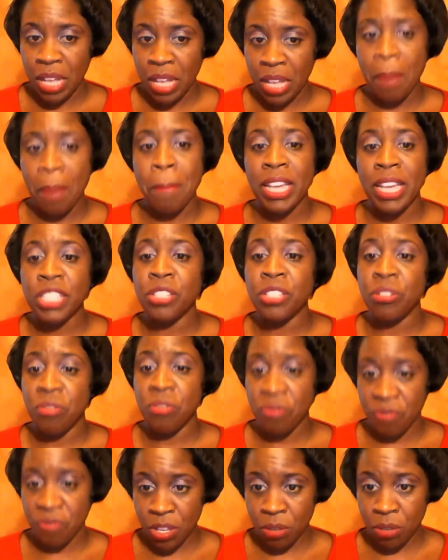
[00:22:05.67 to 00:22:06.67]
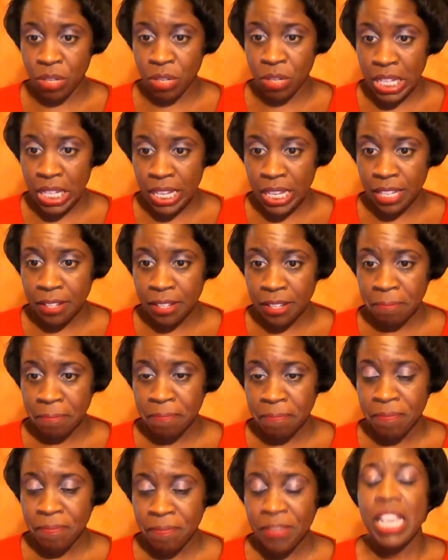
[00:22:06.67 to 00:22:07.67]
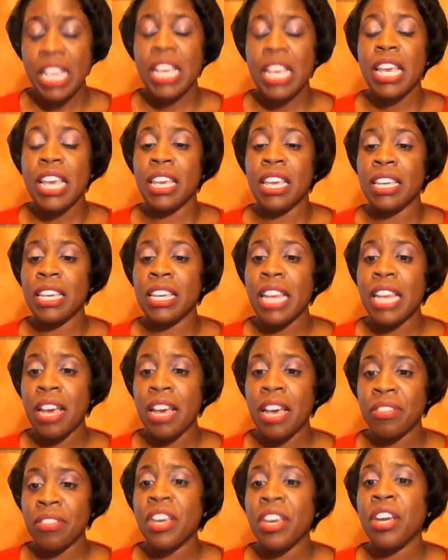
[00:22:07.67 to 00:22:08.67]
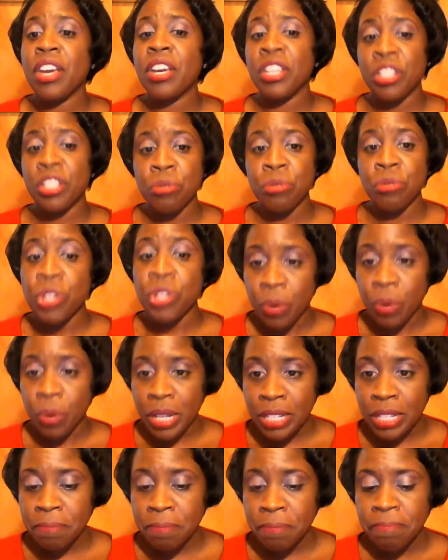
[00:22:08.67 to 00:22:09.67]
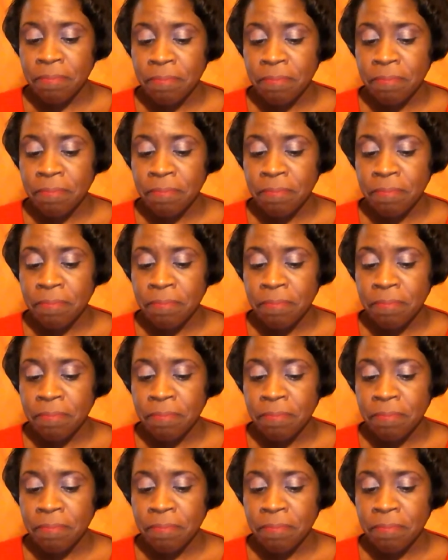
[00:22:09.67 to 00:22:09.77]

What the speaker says: and makes you feel good, and get out there and you do it.